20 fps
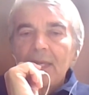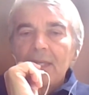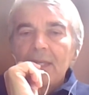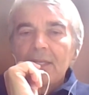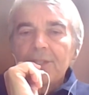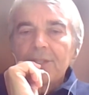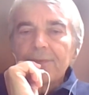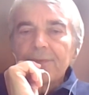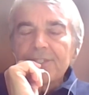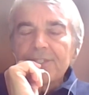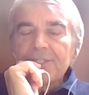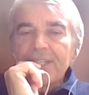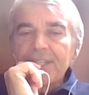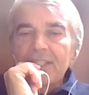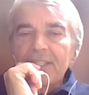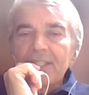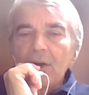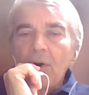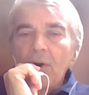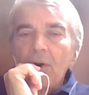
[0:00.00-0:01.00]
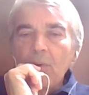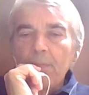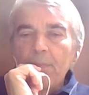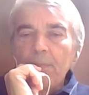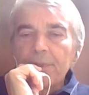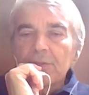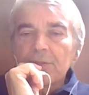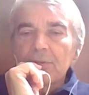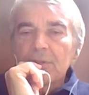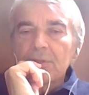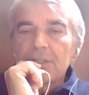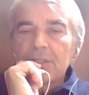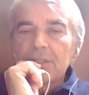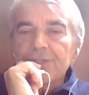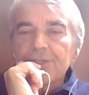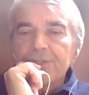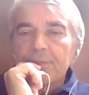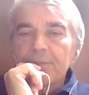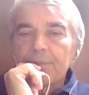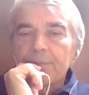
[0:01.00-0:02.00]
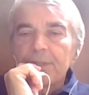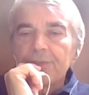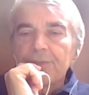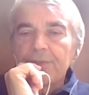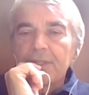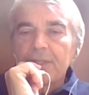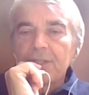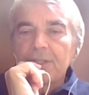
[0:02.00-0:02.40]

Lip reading: It was an open collision between